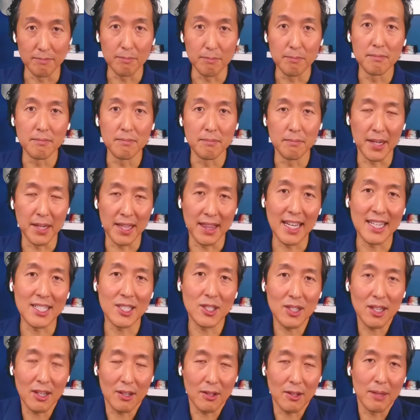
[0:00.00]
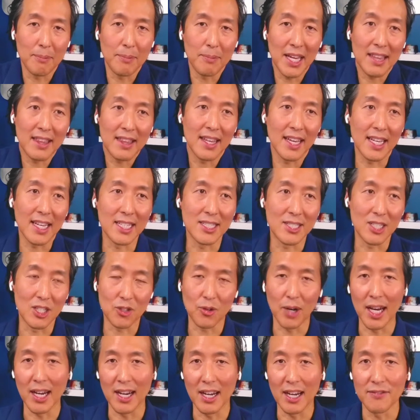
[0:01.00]
But that's, the big thing is the
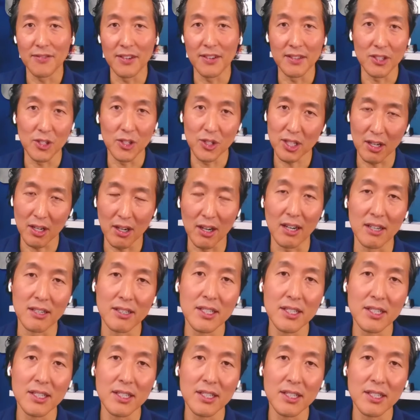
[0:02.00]
trade-off of the scars.